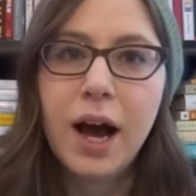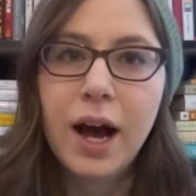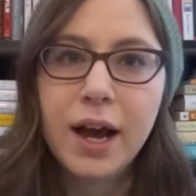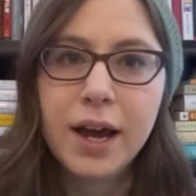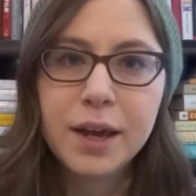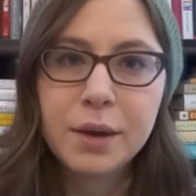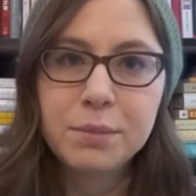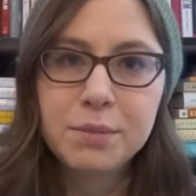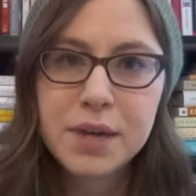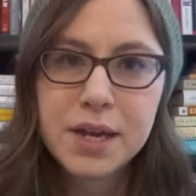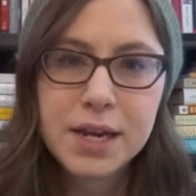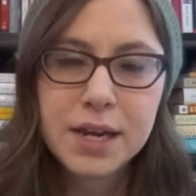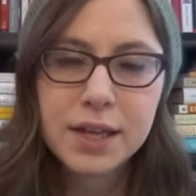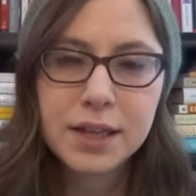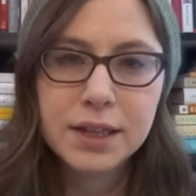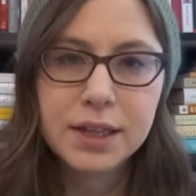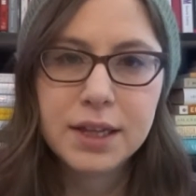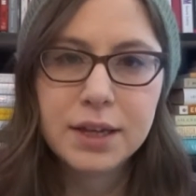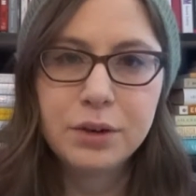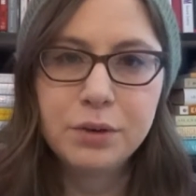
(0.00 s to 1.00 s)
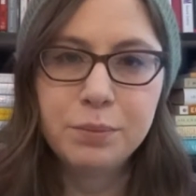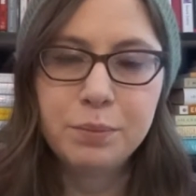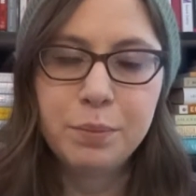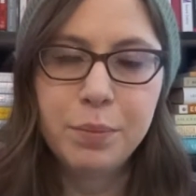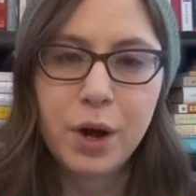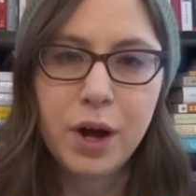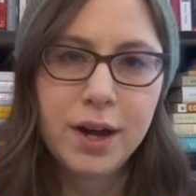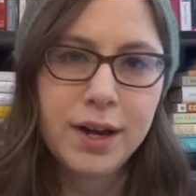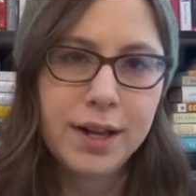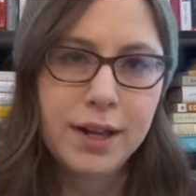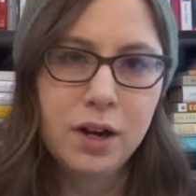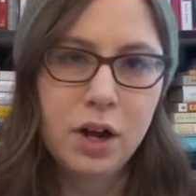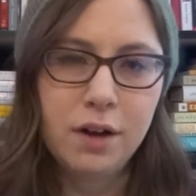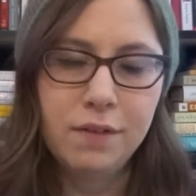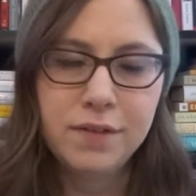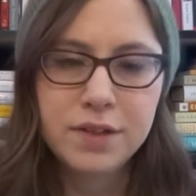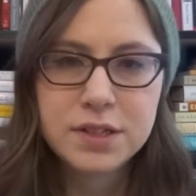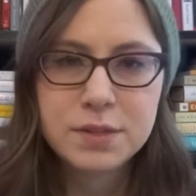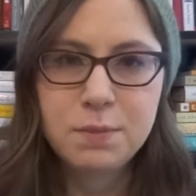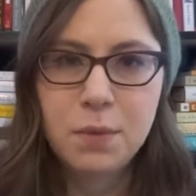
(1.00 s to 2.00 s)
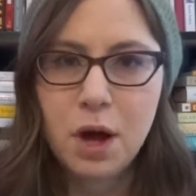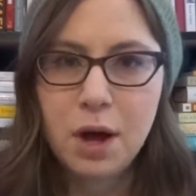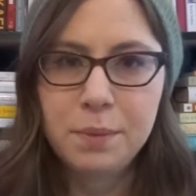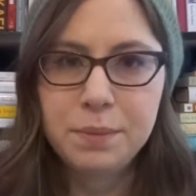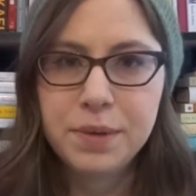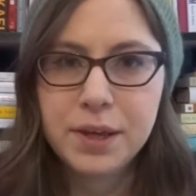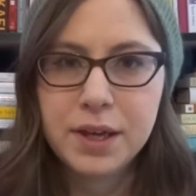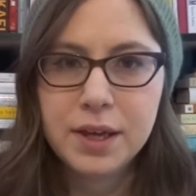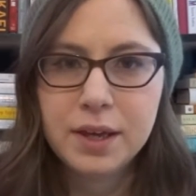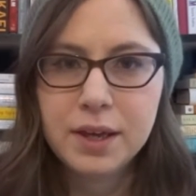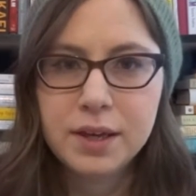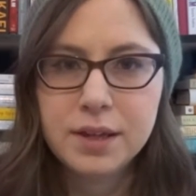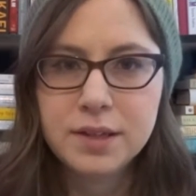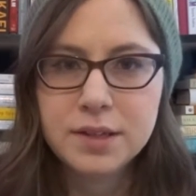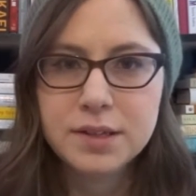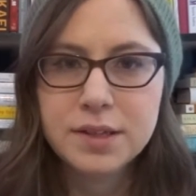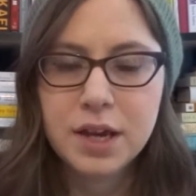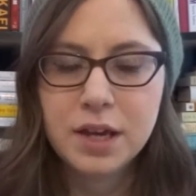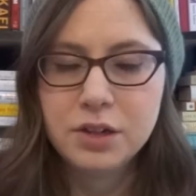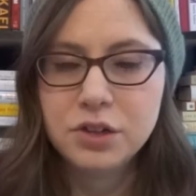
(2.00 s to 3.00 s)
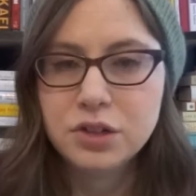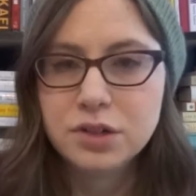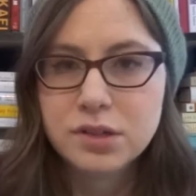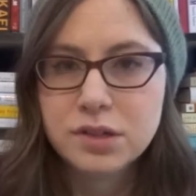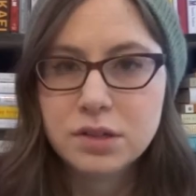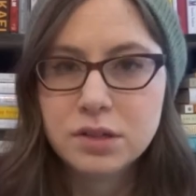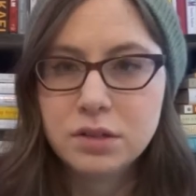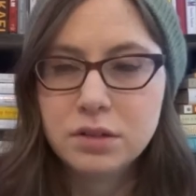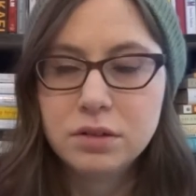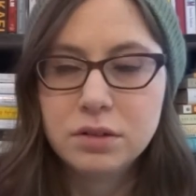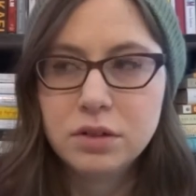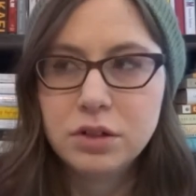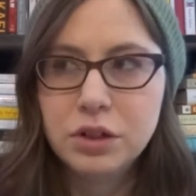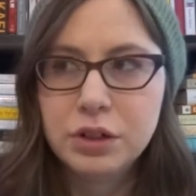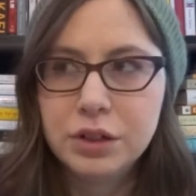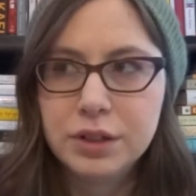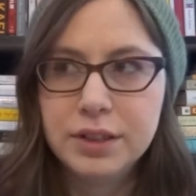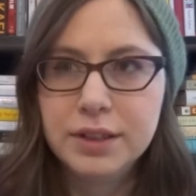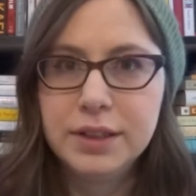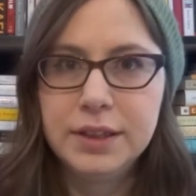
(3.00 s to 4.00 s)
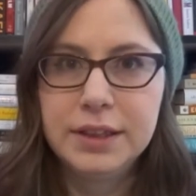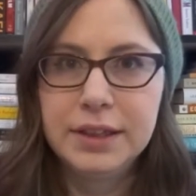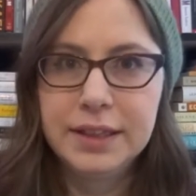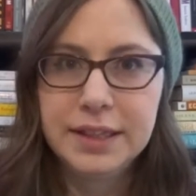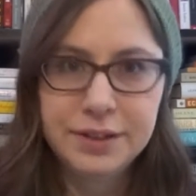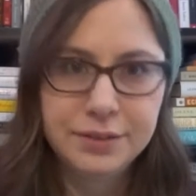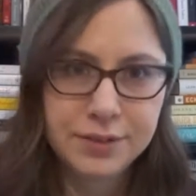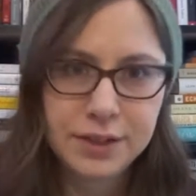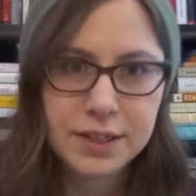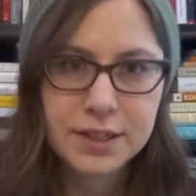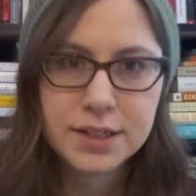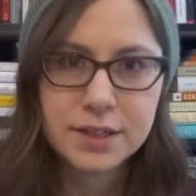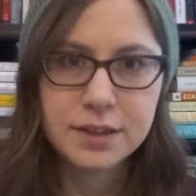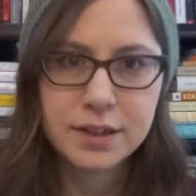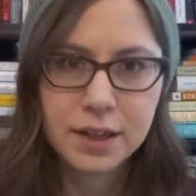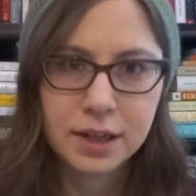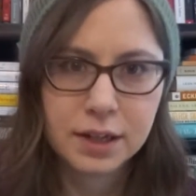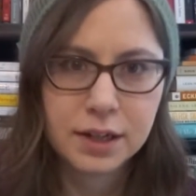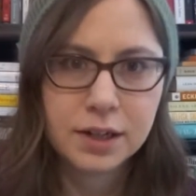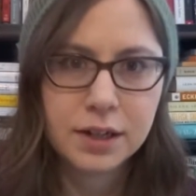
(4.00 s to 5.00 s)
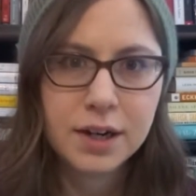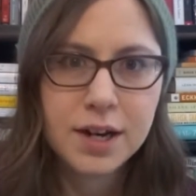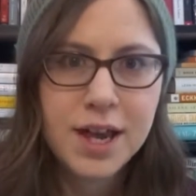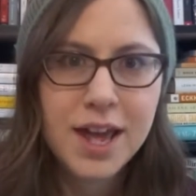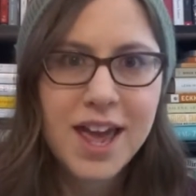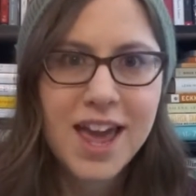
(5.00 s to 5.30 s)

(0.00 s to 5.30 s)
I immediately bought it on the spot because I just couldn't leave it there.